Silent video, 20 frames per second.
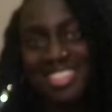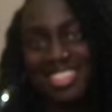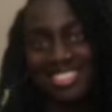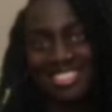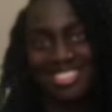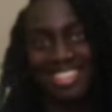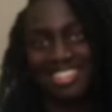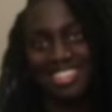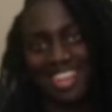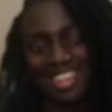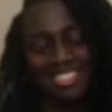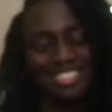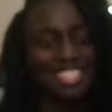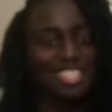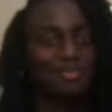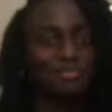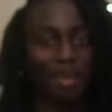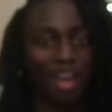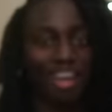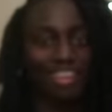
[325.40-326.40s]

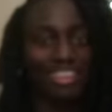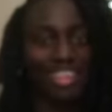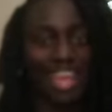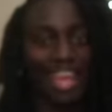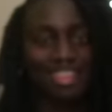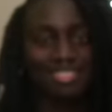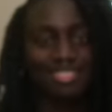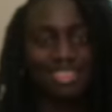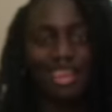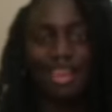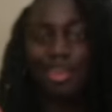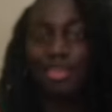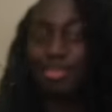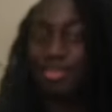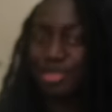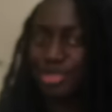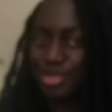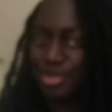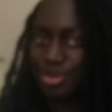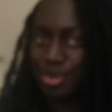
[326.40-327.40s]
1619 podcast,
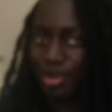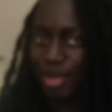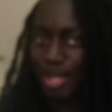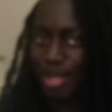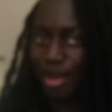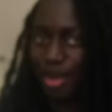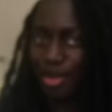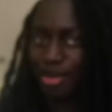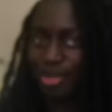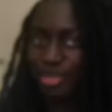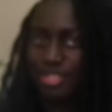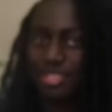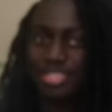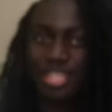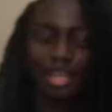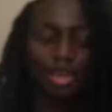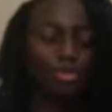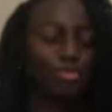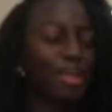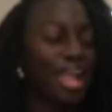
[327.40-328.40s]
the story goes
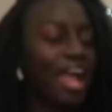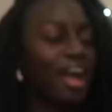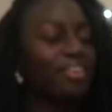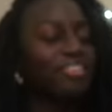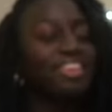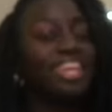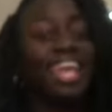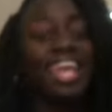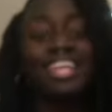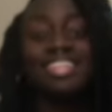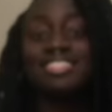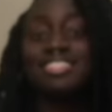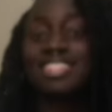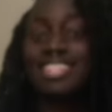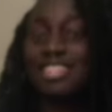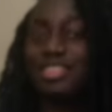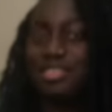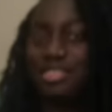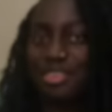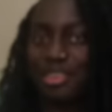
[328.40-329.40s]
that around the
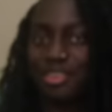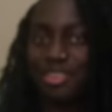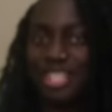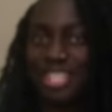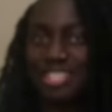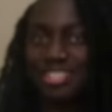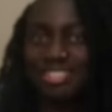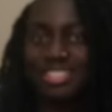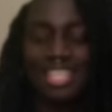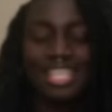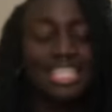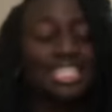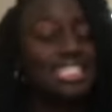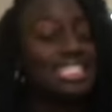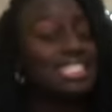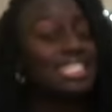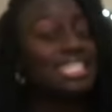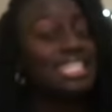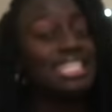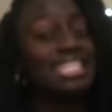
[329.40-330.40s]
1830s,
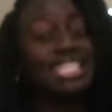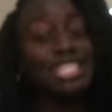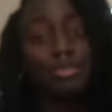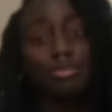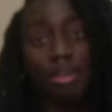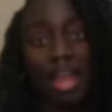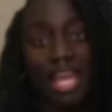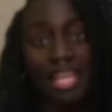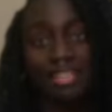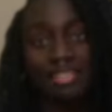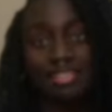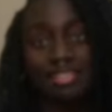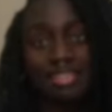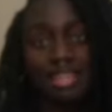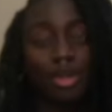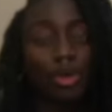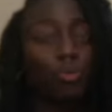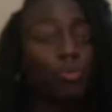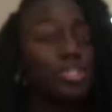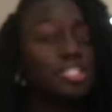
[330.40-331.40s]
T.D.
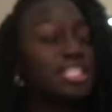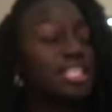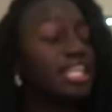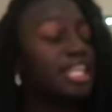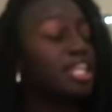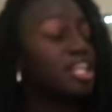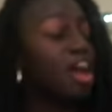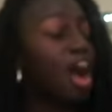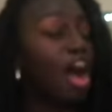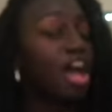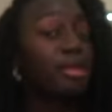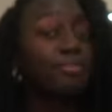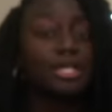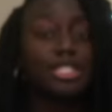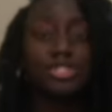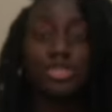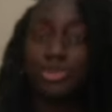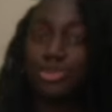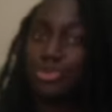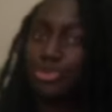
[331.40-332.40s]
Rice was an
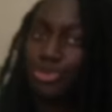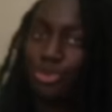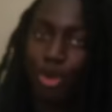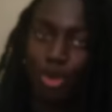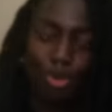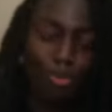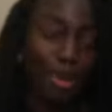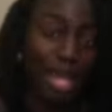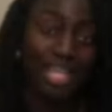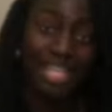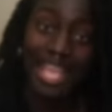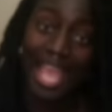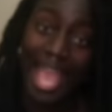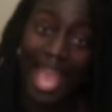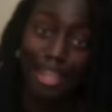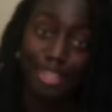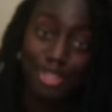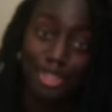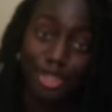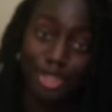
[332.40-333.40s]
anonymous nobody
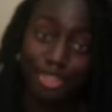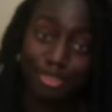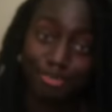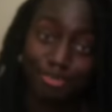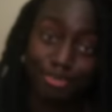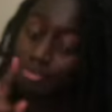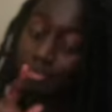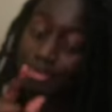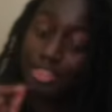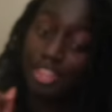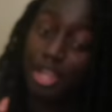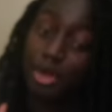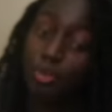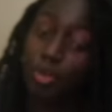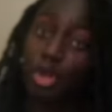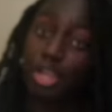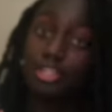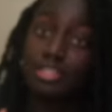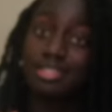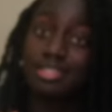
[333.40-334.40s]
actor, their
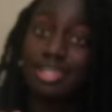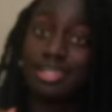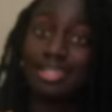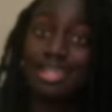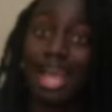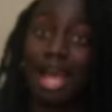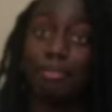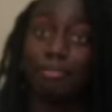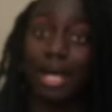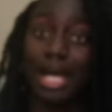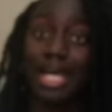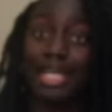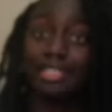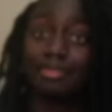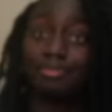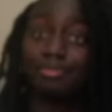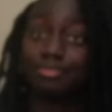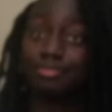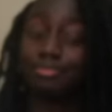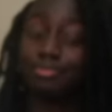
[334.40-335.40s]
words, not
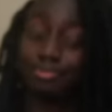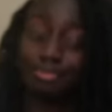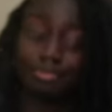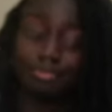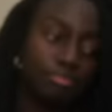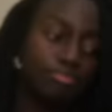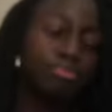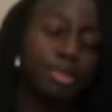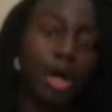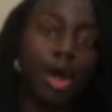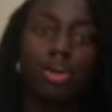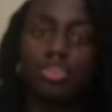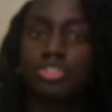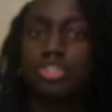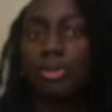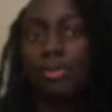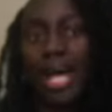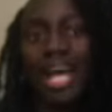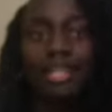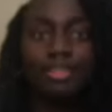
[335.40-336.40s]
mine, but
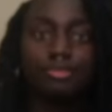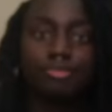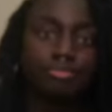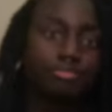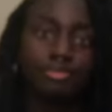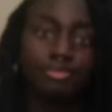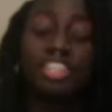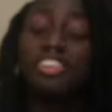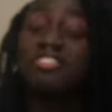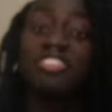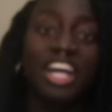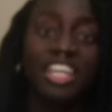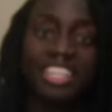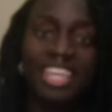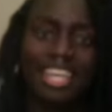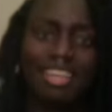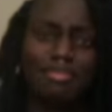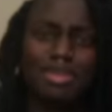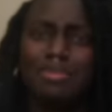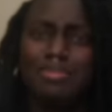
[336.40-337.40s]
also mine.
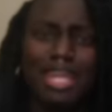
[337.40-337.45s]
He